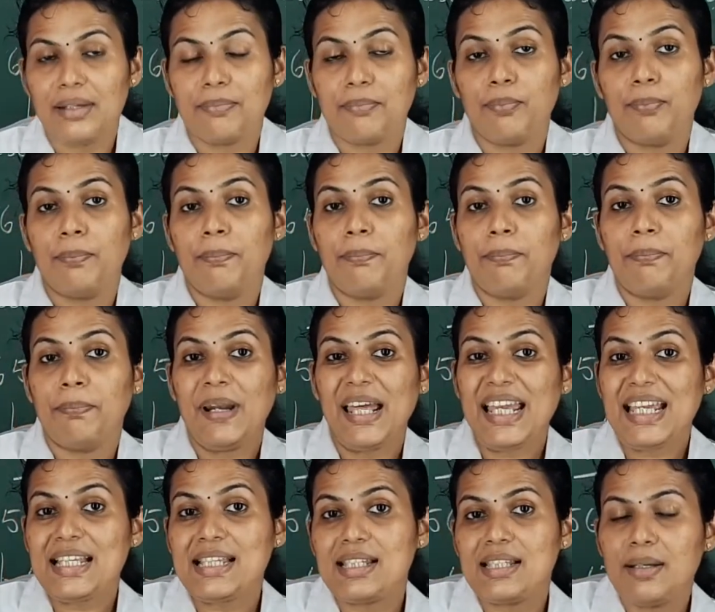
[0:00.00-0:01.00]
and
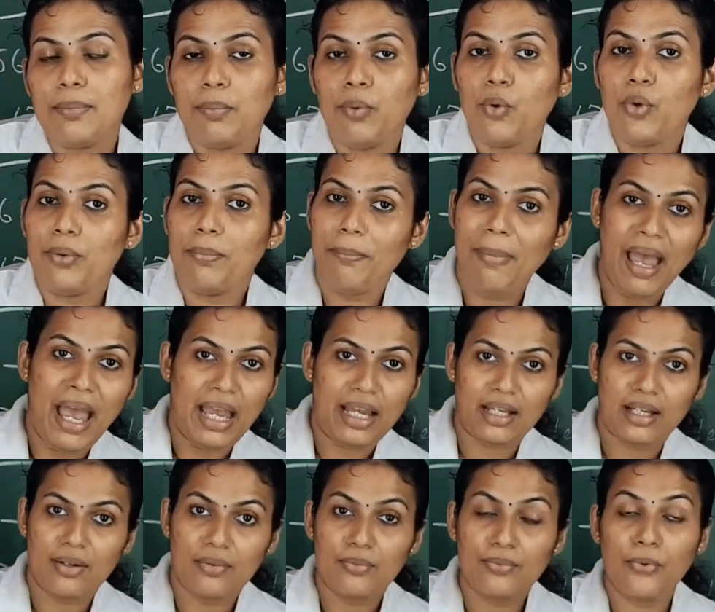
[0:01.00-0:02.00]
place the bone
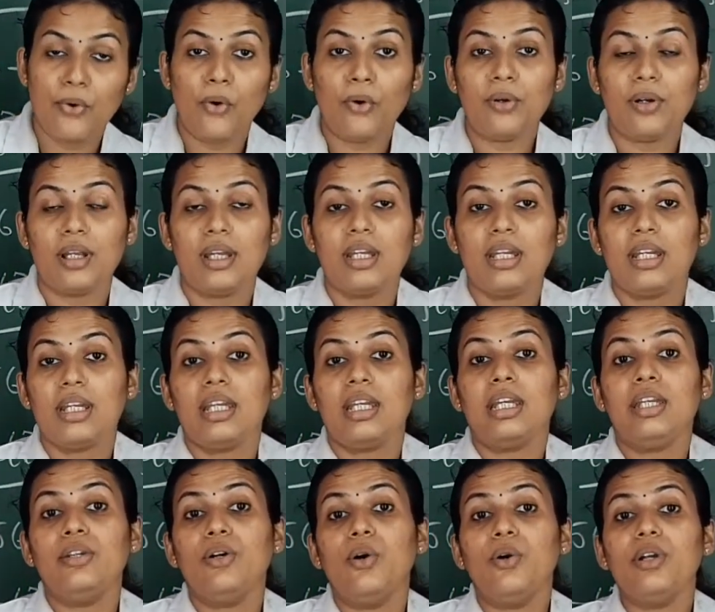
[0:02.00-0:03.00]
back. For
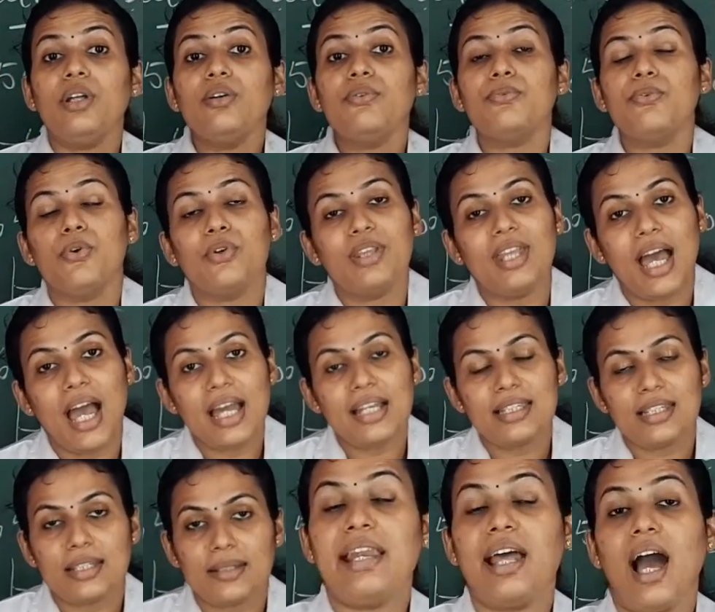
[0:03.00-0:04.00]
in order for
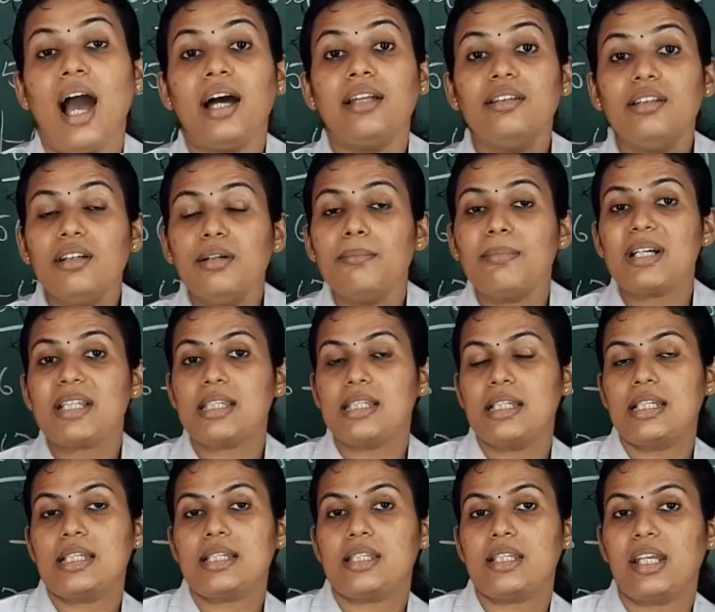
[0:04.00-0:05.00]
that, other
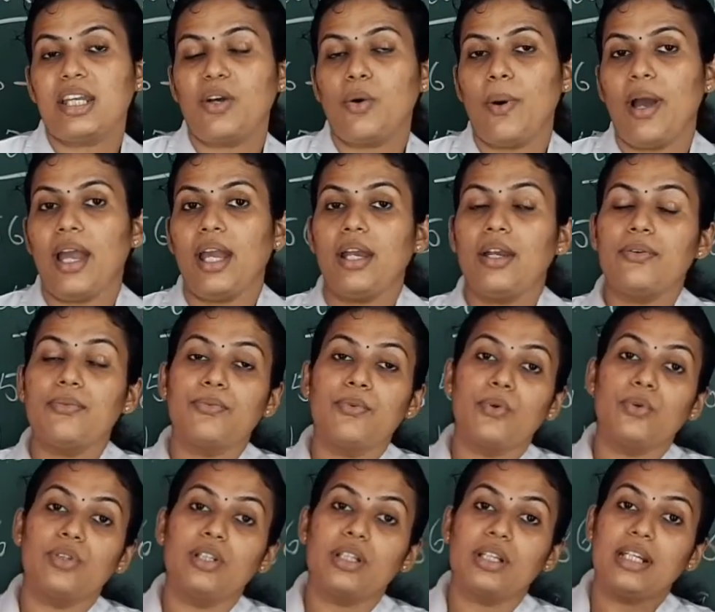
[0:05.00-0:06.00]
muscle is required
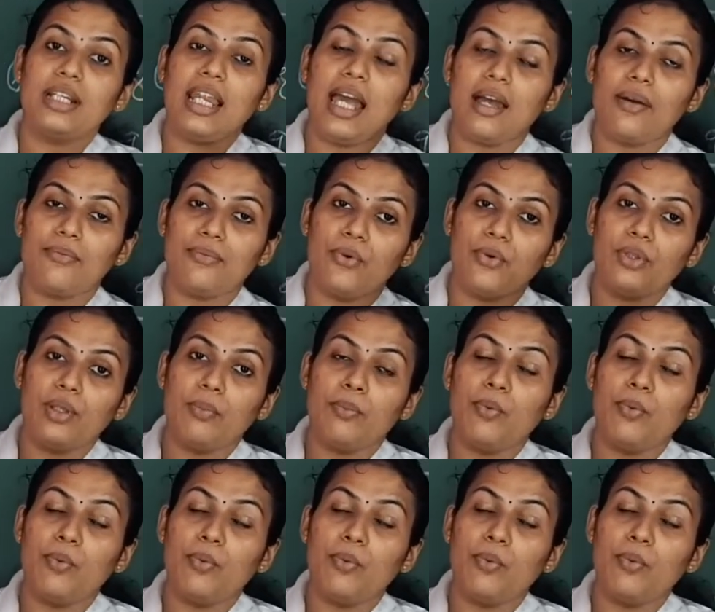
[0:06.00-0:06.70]
for the, for the